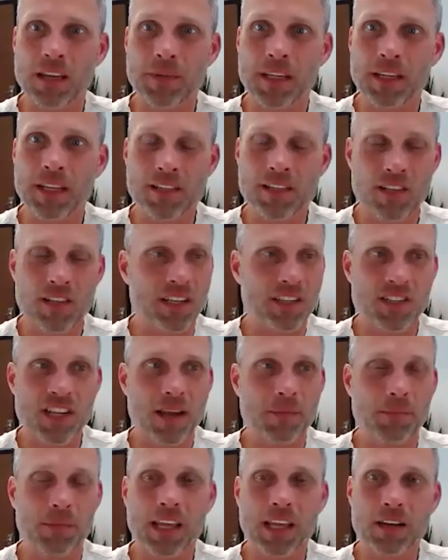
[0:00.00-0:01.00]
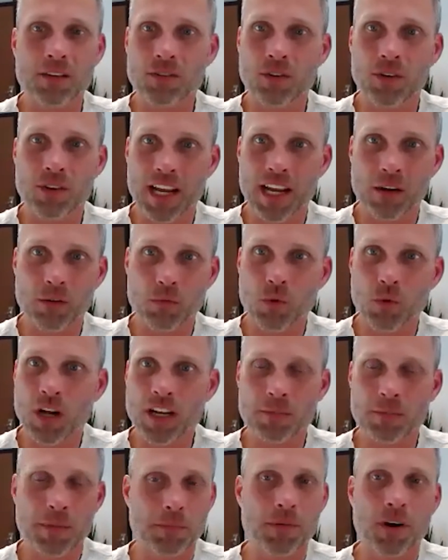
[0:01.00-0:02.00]
I mean, as an example, I don't know that I would
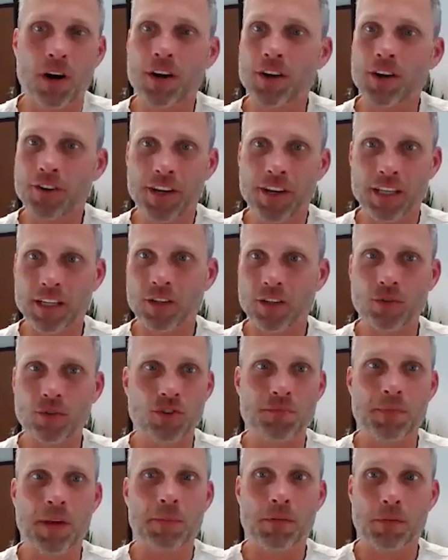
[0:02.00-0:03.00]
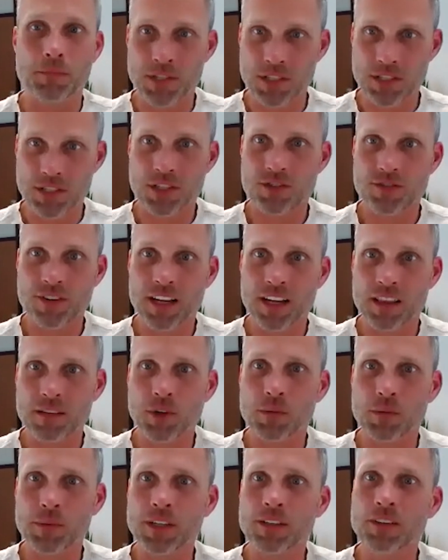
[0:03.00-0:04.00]
want to be partnering in a newspaper business right at the
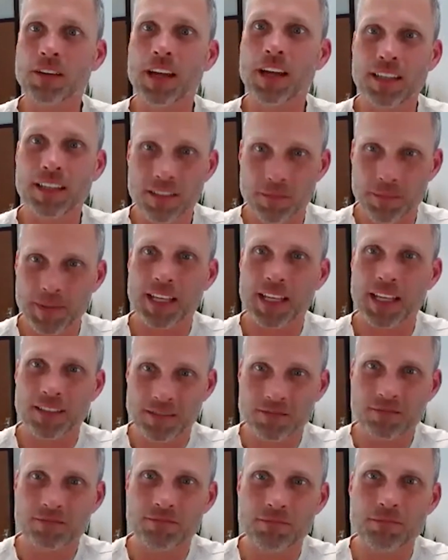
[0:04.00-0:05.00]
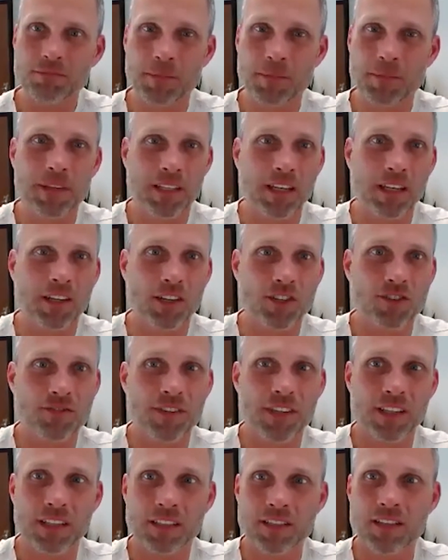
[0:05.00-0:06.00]
moment, right? I mean, that might be an
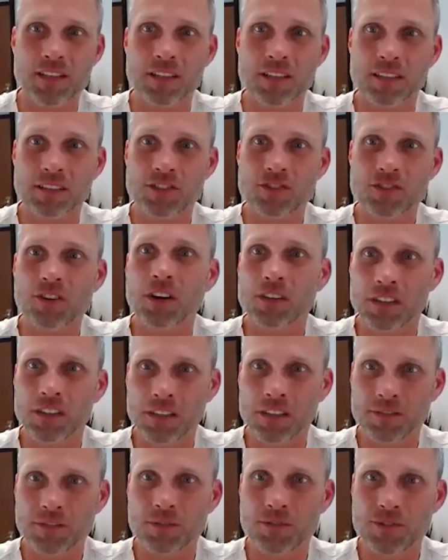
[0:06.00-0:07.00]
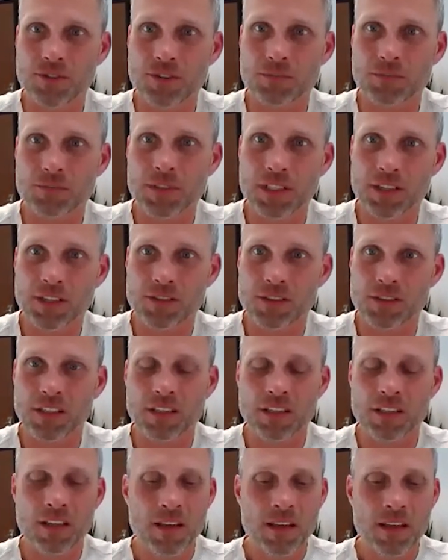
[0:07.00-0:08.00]
industry that's going to struggle in the future
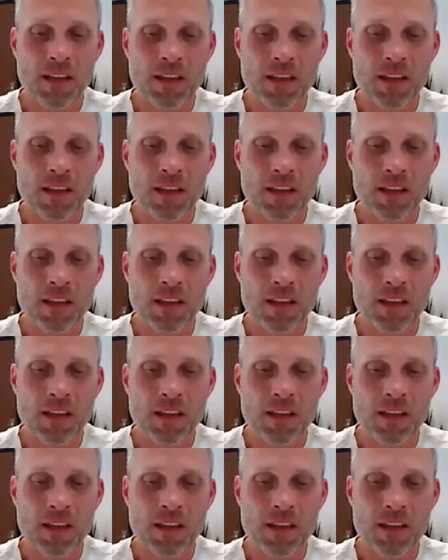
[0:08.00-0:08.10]
potentially.